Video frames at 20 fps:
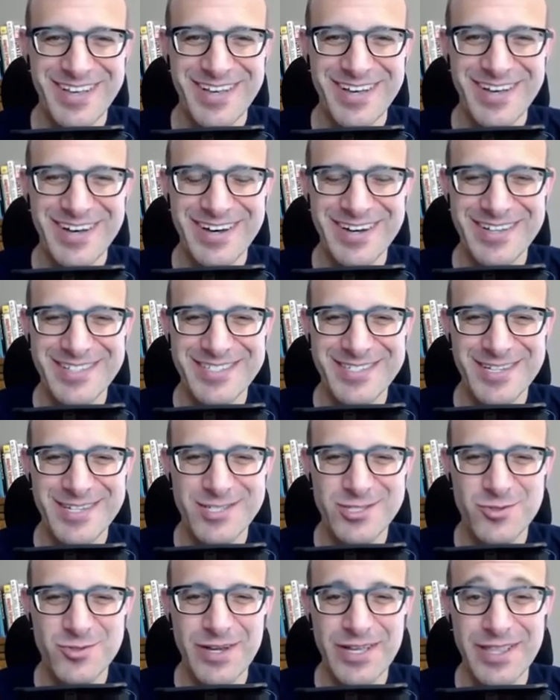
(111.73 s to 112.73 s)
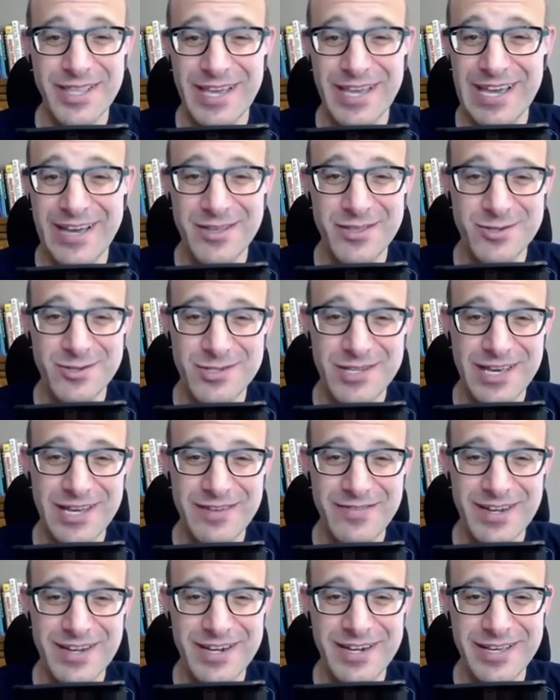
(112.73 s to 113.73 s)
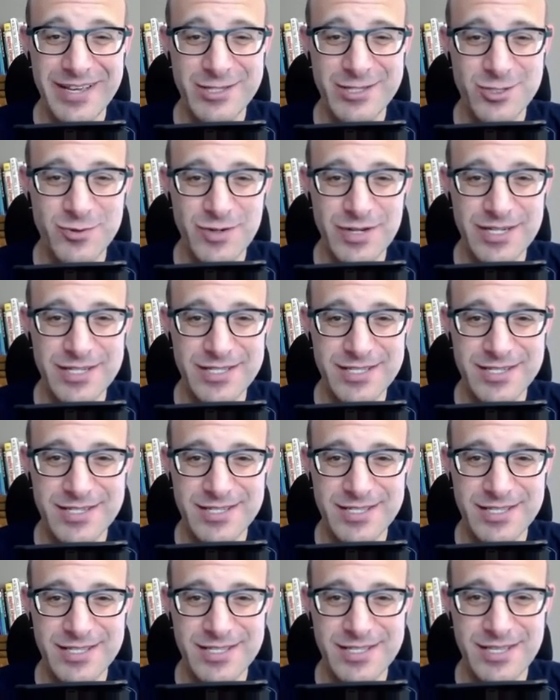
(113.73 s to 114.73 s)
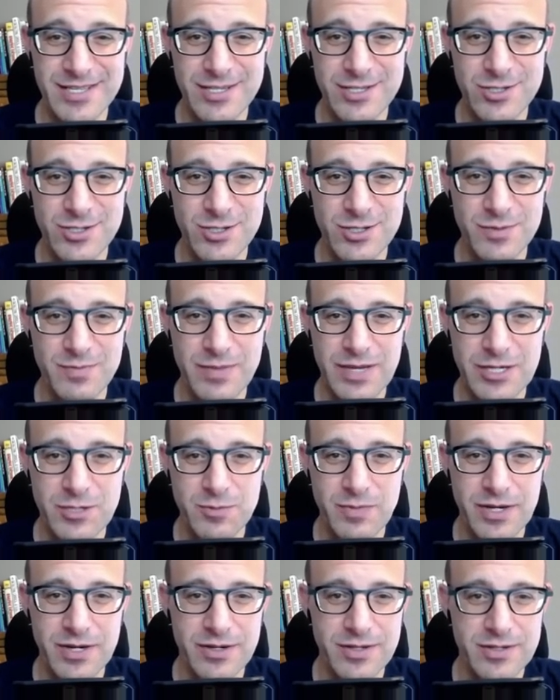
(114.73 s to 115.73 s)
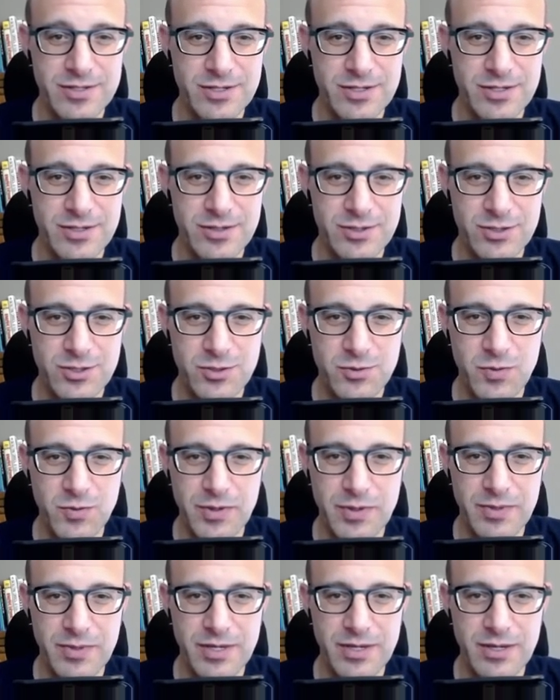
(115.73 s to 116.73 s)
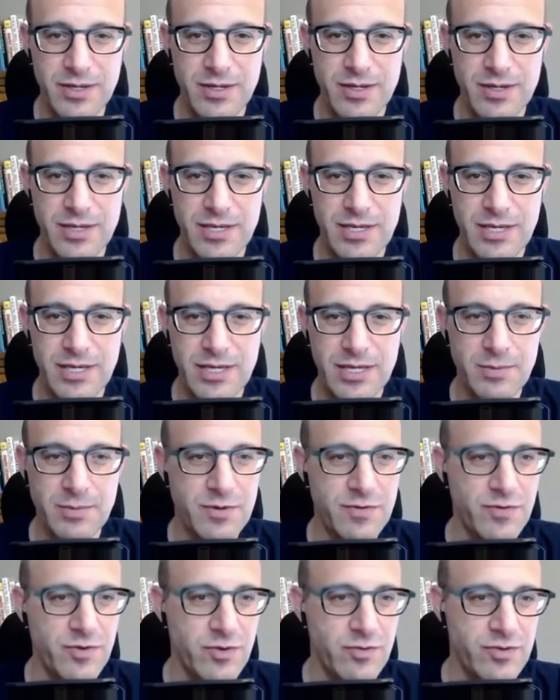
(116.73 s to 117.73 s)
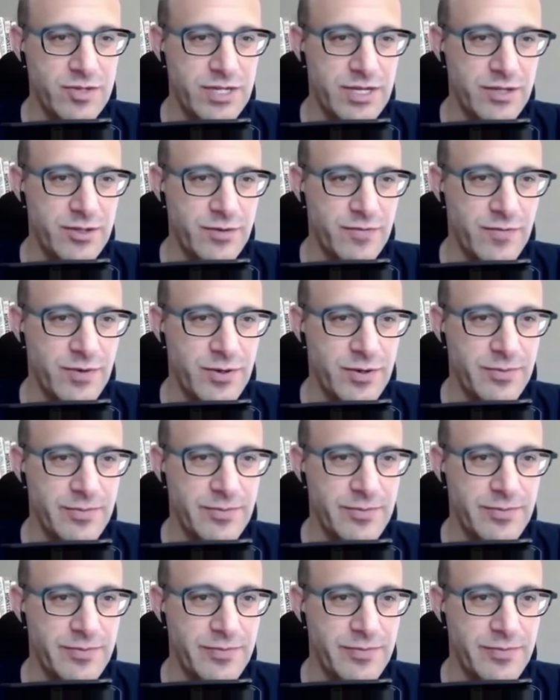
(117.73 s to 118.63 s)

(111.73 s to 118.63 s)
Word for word: Uh, it's a constraint layout, and there's not even any constraints because this thing is just match parent. So it's just one big imagery recycler view.